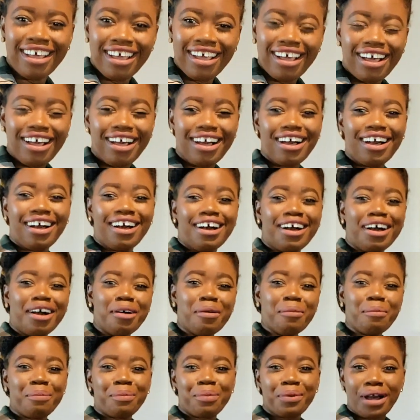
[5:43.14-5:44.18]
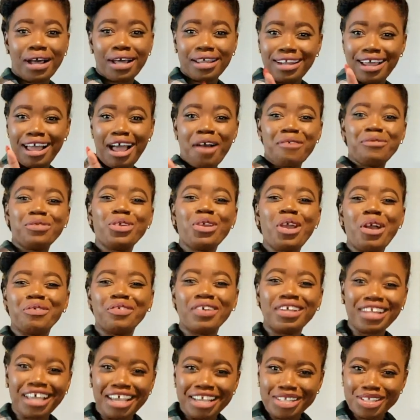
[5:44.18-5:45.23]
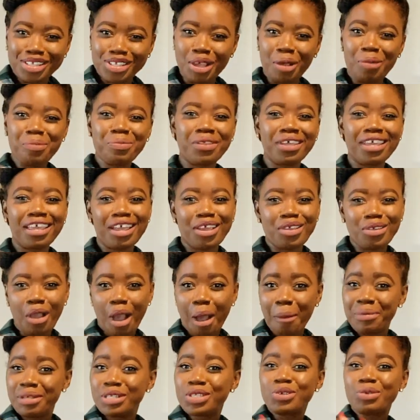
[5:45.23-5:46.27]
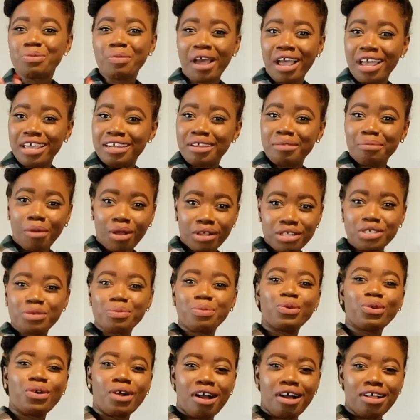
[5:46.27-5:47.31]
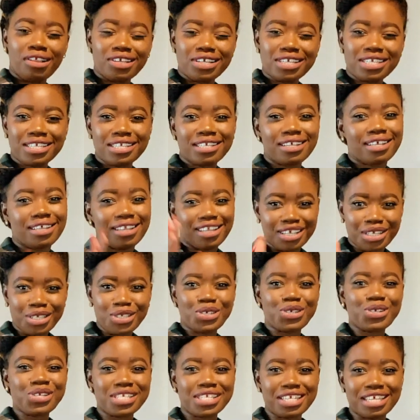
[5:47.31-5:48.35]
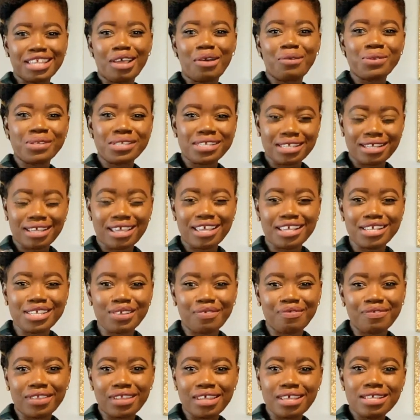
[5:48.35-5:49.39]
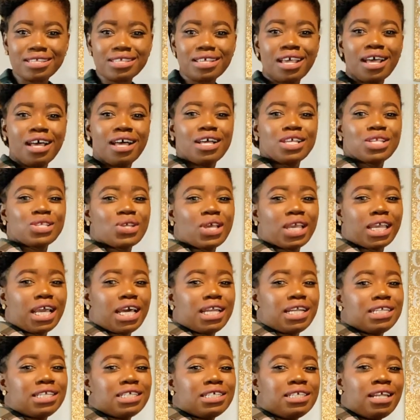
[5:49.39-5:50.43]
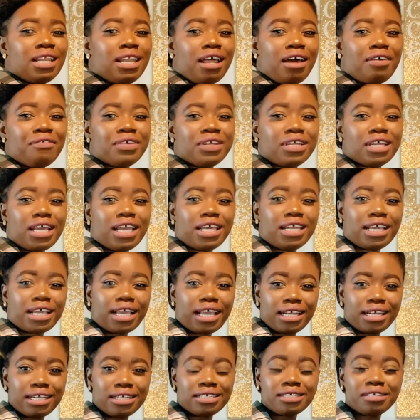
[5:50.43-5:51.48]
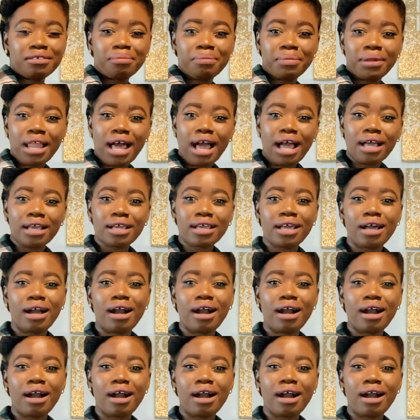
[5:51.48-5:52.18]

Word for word: But have you ever liked something and you happen to buy it in multiple colors? Let's just say that was the case of this. So I got it in the lavender and I got it in the black.